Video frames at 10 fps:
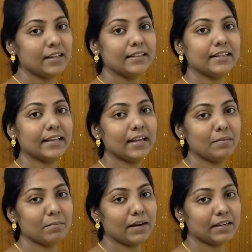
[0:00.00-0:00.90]
they
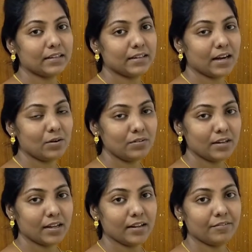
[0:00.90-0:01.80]
get melted down
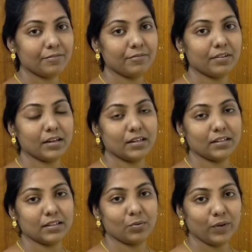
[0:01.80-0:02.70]
in
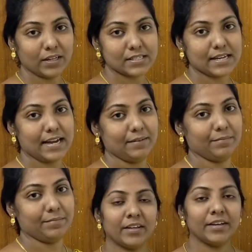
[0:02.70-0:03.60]
a quick time.